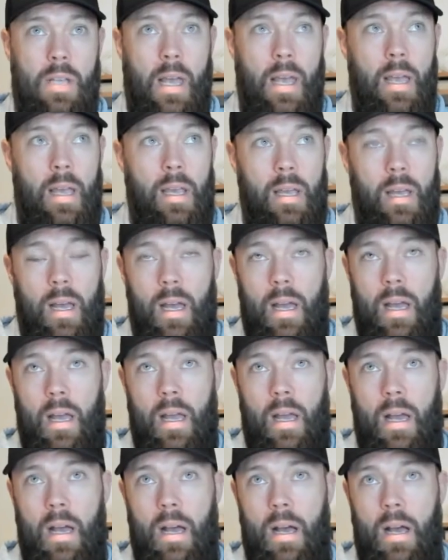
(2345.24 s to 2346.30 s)
say,
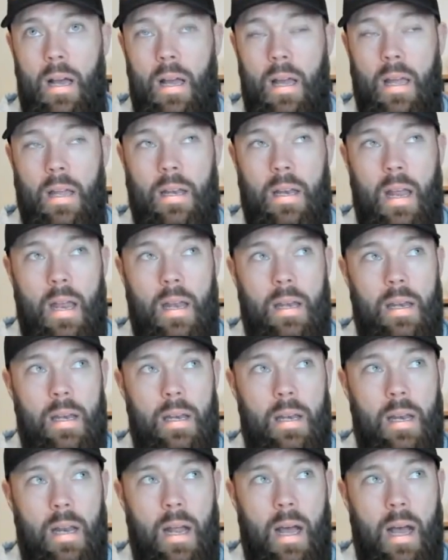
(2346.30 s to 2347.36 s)

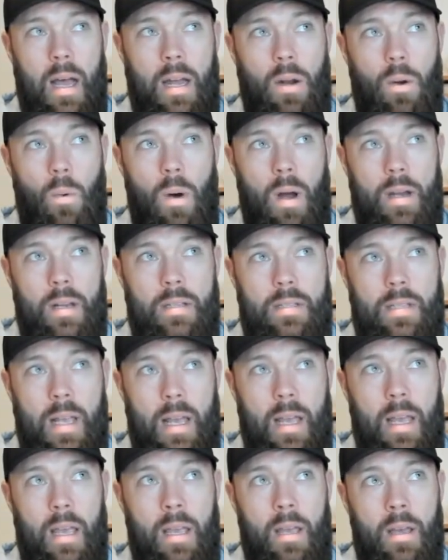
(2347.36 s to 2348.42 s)
and I don't want to
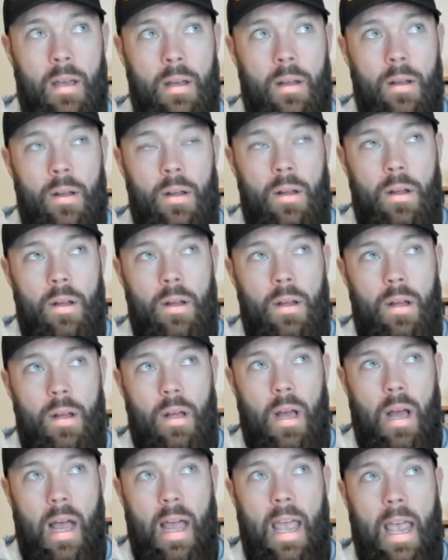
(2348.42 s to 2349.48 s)
say,
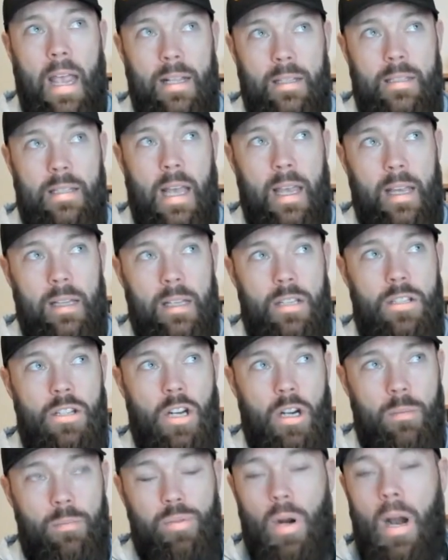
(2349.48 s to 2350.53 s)
I hate saying this
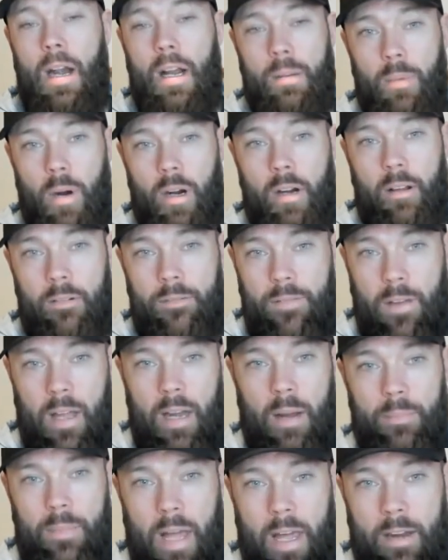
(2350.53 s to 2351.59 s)
term product market
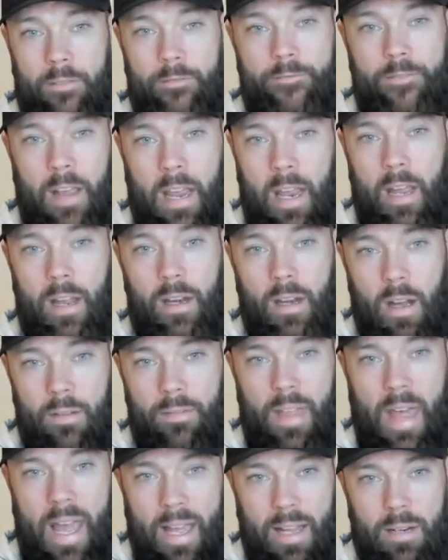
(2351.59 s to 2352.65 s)
fit. I'm not a fan
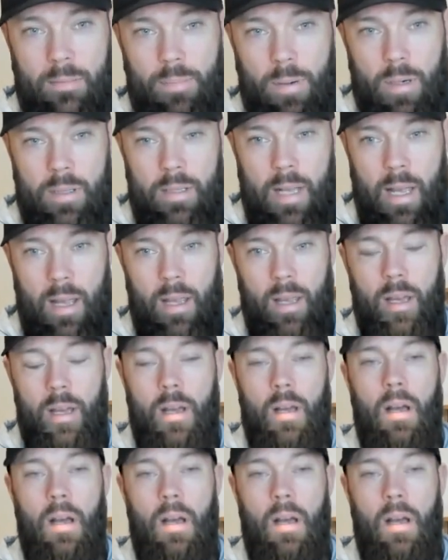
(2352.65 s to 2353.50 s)
of that per se.